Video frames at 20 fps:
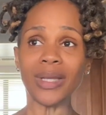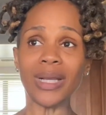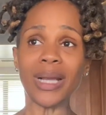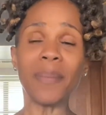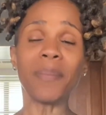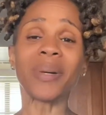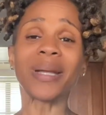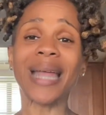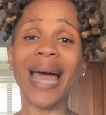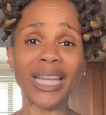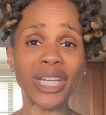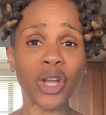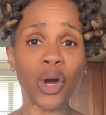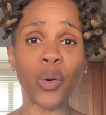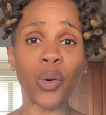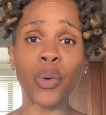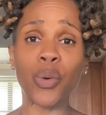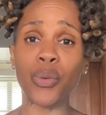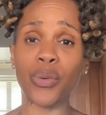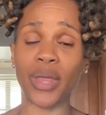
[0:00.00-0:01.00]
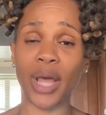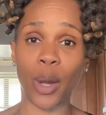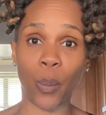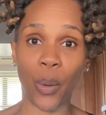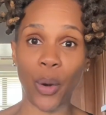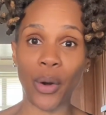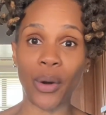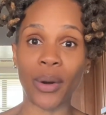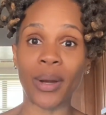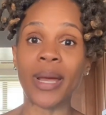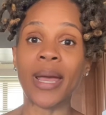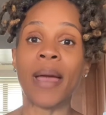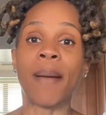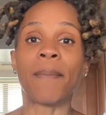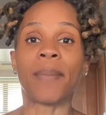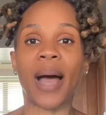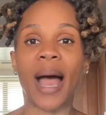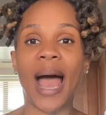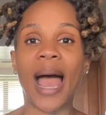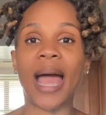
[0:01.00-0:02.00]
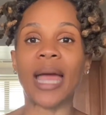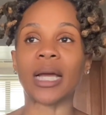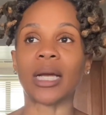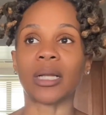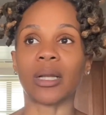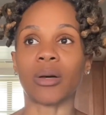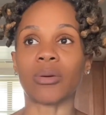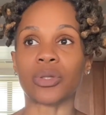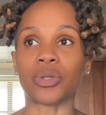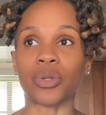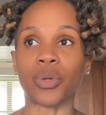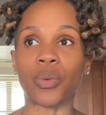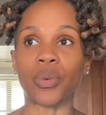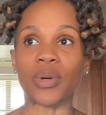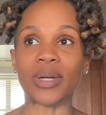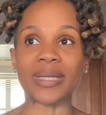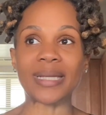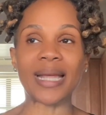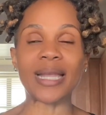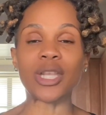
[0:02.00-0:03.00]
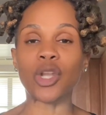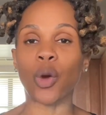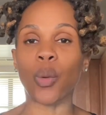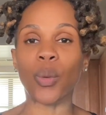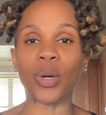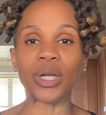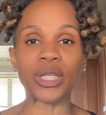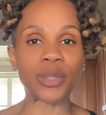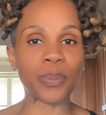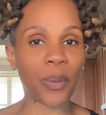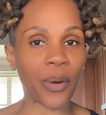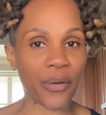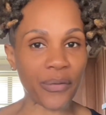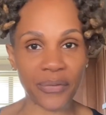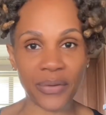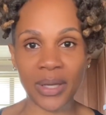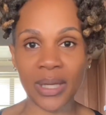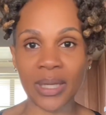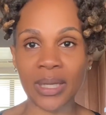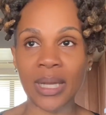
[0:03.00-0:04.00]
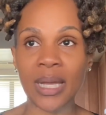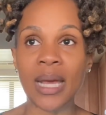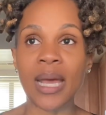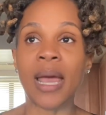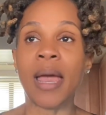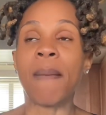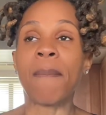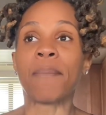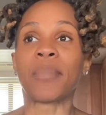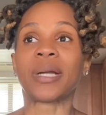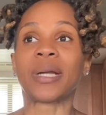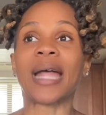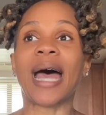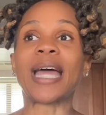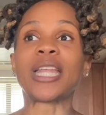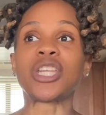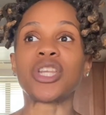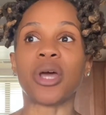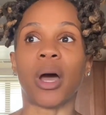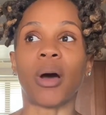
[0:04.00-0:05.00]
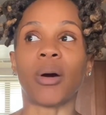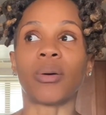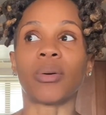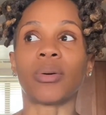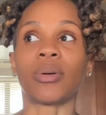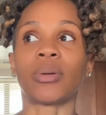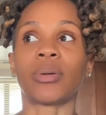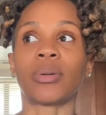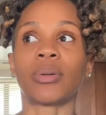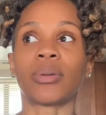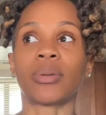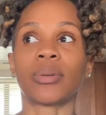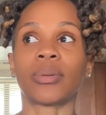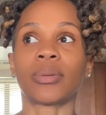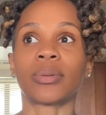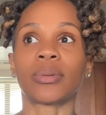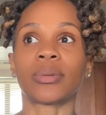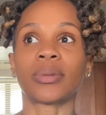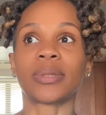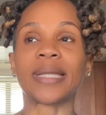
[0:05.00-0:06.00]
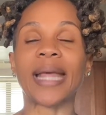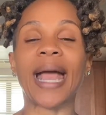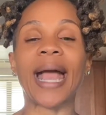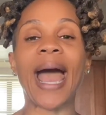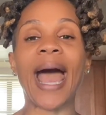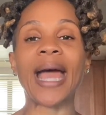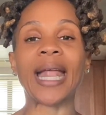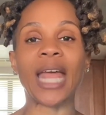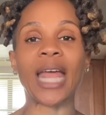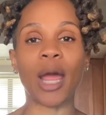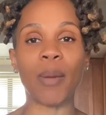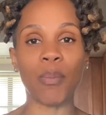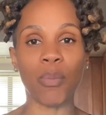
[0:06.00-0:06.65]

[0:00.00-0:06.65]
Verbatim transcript: But I know who they were behind closed doors. And no one's perfect. But I know that God had